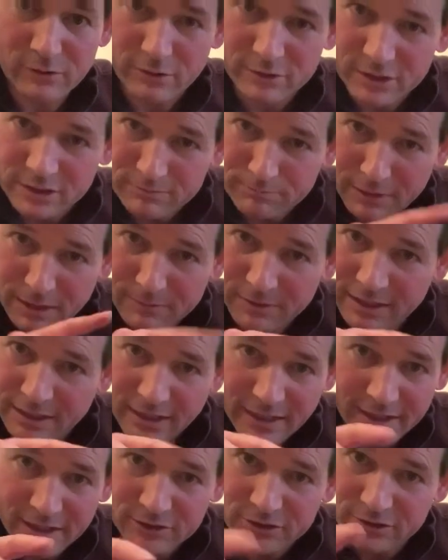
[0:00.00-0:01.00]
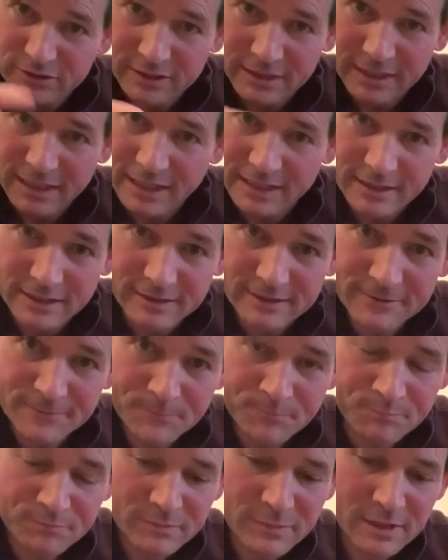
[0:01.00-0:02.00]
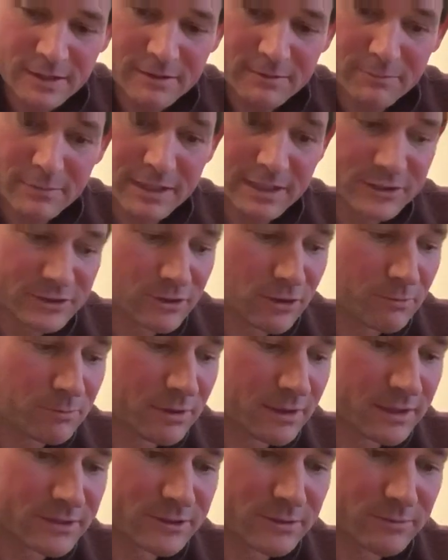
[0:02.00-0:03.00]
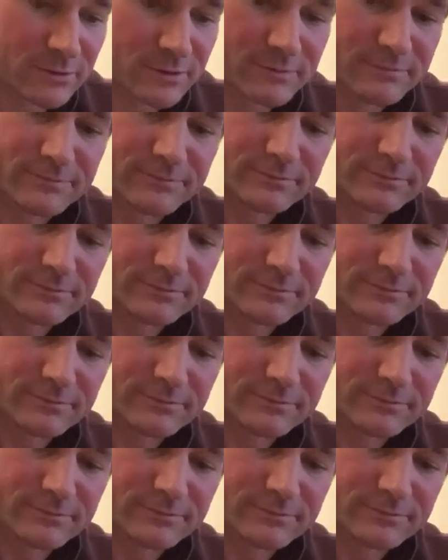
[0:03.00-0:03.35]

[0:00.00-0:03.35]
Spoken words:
or just maybe an Ayasugi hara, but it's all possible.